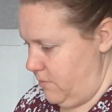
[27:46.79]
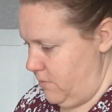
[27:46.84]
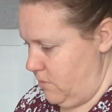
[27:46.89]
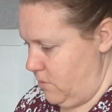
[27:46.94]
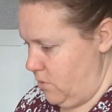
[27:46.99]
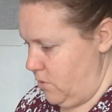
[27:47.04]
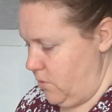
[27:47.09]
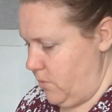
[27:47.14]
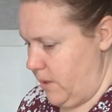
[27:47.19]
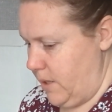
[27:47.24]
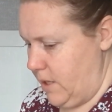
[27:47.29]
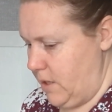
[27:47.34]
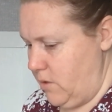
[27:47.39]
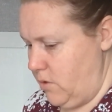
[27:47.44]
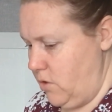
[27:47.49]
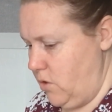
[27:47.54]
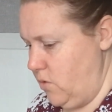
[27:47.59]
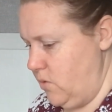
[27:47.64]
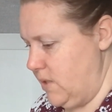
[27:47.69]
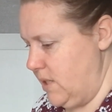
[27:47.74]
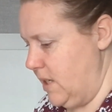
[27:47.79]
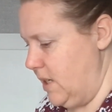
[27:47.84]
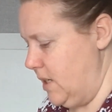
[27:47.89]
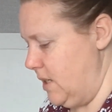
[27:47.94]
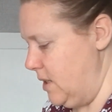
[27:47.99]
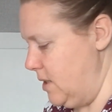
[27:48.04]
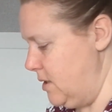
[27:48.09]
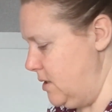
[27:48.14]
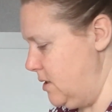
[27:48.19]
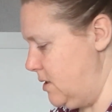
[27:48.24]
all the way in New
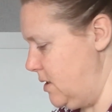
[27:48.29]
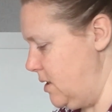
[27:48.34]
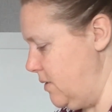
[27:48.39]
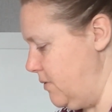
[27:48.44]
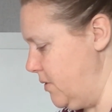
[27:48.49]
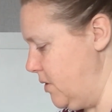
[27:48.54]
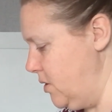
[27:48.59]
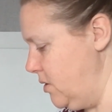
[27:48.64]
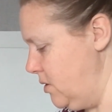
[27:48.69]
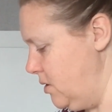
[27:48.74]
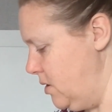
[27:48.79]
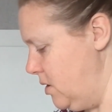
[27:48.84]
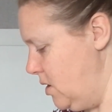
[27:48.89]
Zealand, love her.